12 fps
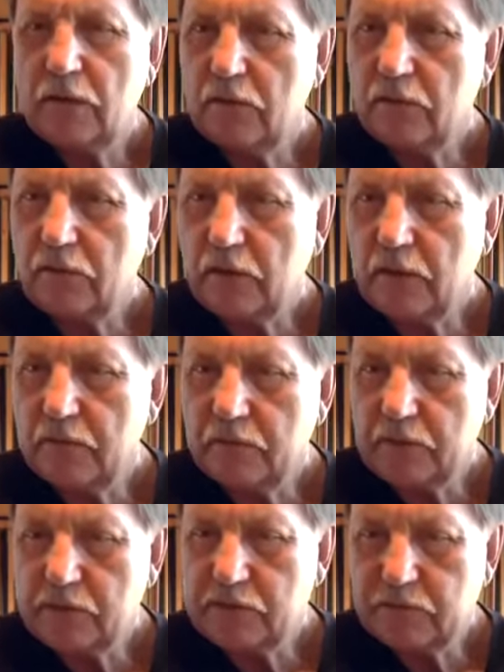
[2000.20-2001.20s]
Okay, let me
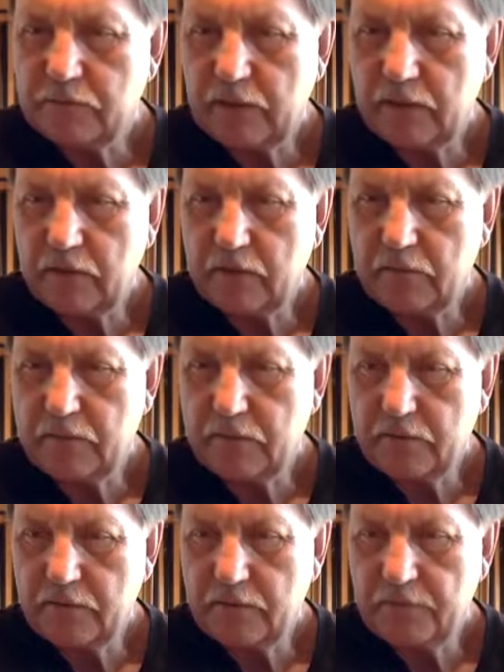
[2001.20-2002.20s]
get you back up
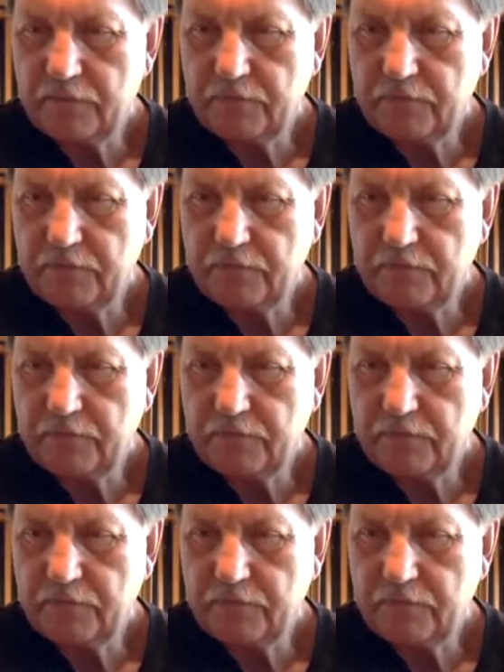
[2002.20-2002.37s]
here.